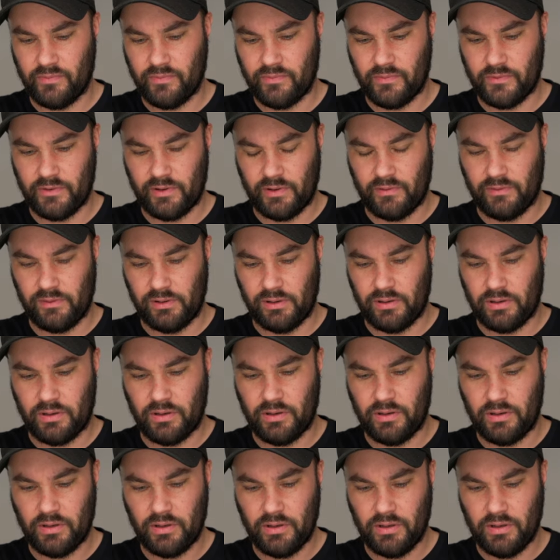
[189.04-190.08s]
Let's have a look.
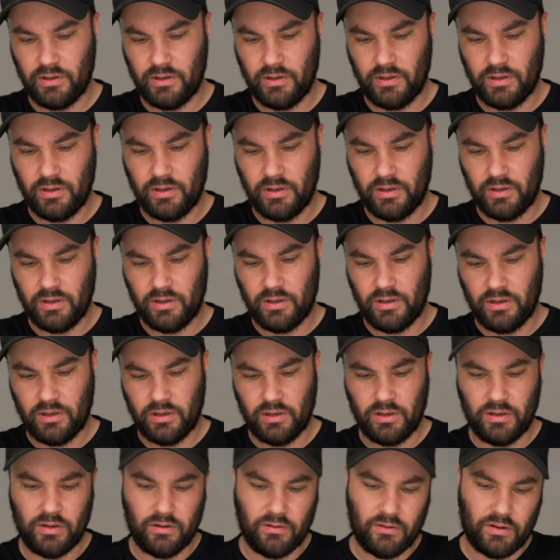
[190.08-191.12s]

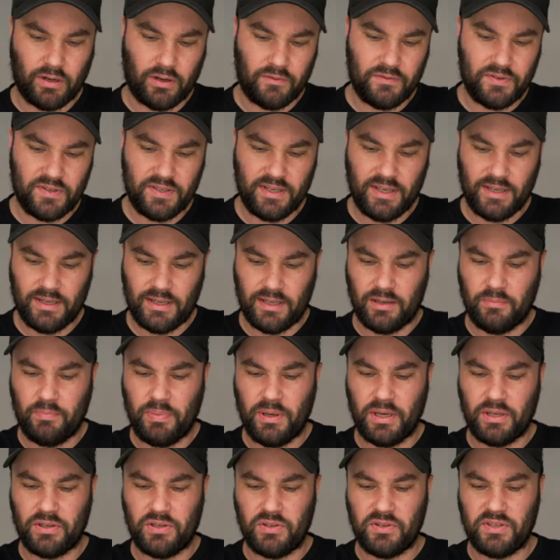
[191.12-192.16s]
And I've seen in the
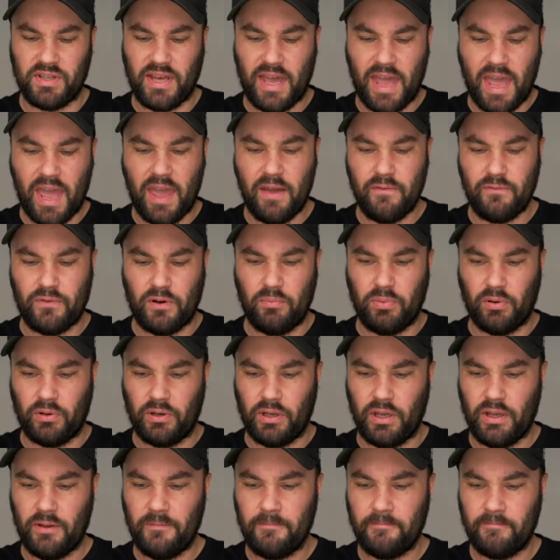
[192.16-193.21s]
pictures that
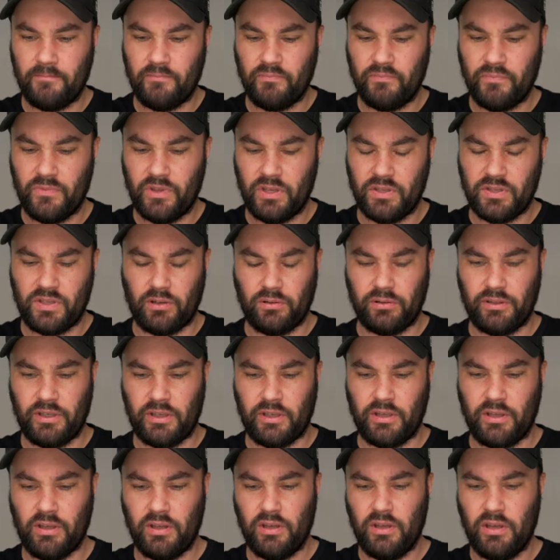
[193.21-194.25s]
everybody is
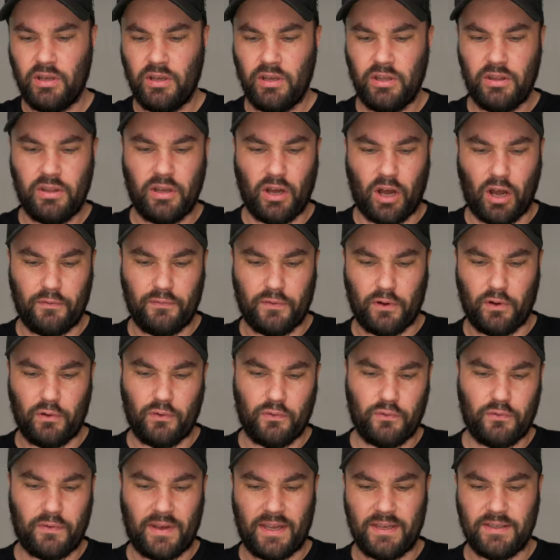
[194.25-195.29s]
holding the
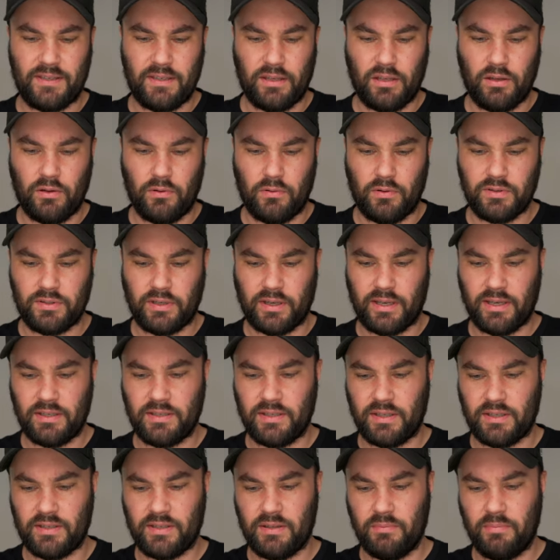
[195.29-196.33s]
iPhone facing you because I guess
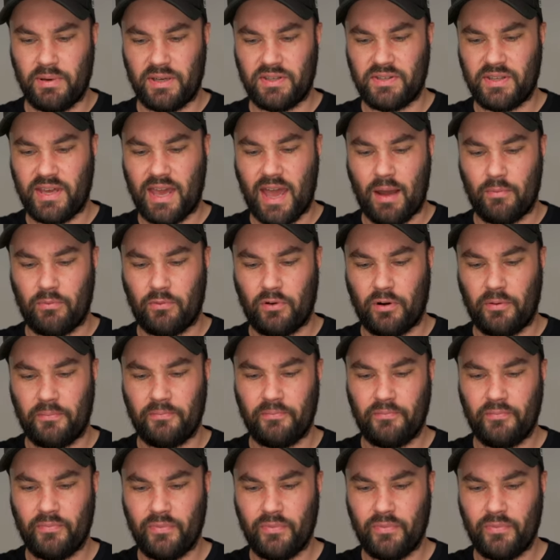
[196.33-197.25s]
that's the best camera.